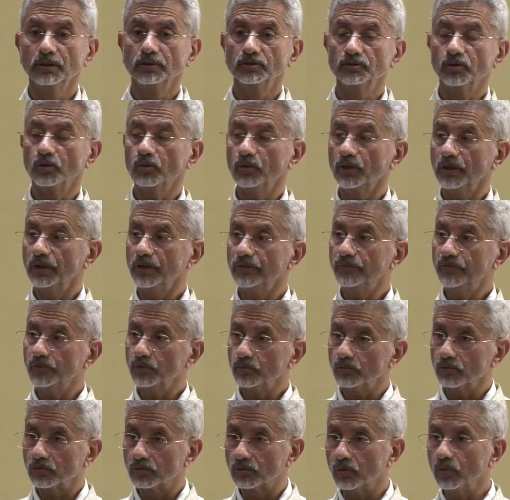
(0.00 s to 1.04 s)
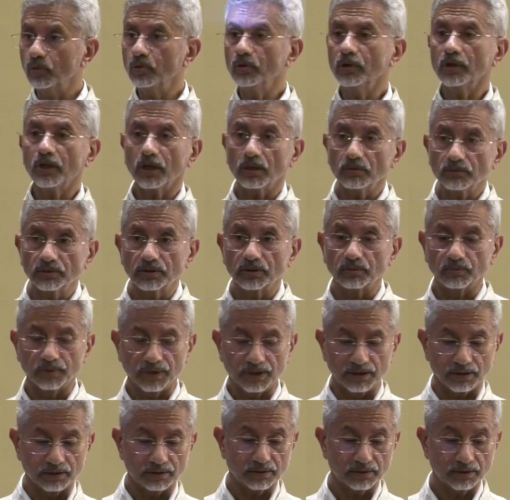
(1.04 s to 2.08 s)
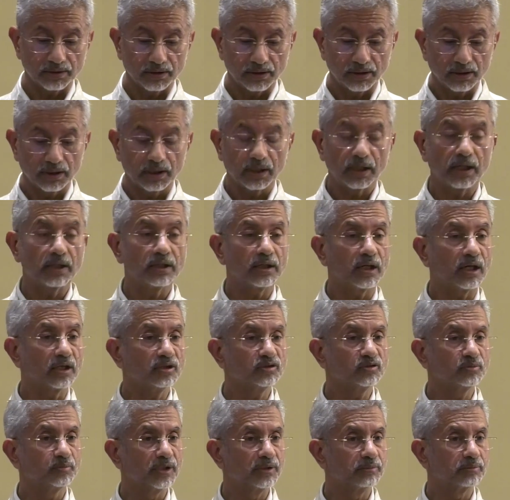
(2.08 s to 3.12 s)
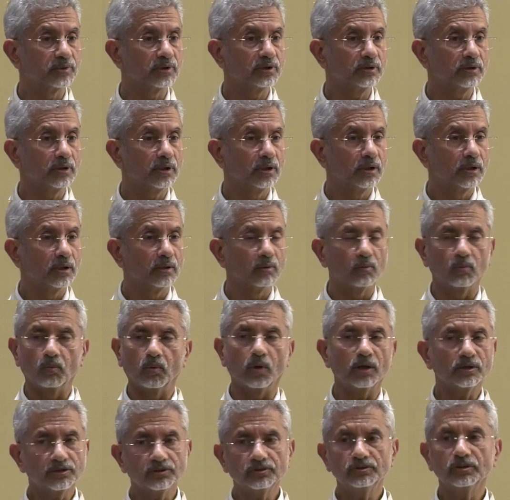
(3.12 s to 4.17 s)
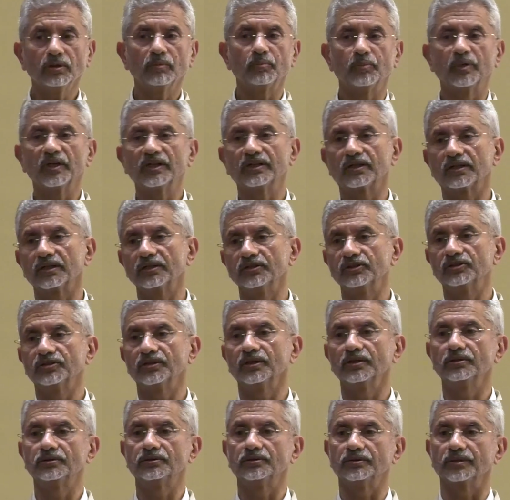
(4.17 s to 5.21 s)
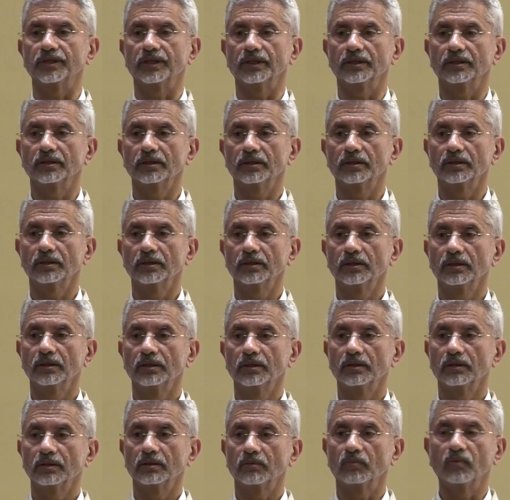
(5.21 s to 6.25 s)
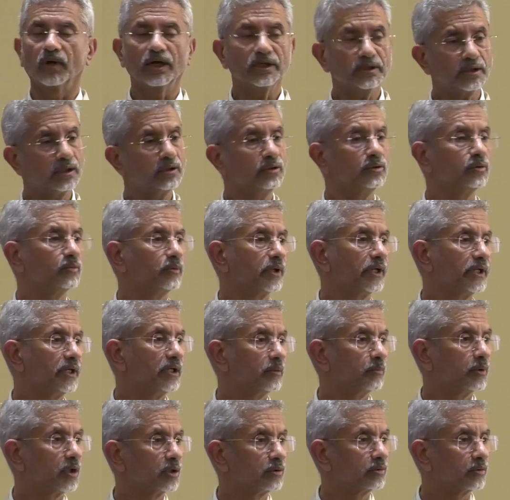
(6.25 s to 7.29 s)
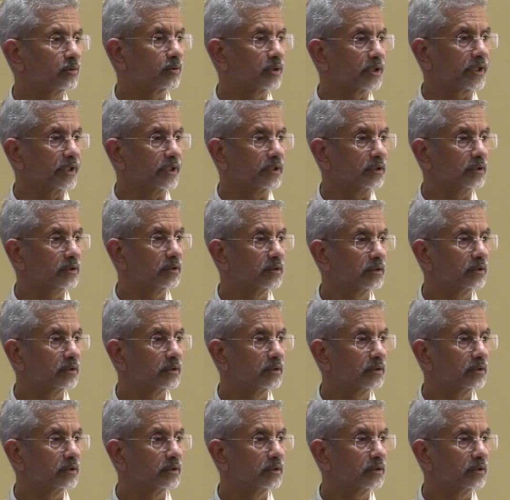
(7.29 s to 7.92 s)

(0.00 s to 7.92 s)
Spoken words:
So if you go around the world and ask people, what is your big concern today? Why are you worried about Ukraine?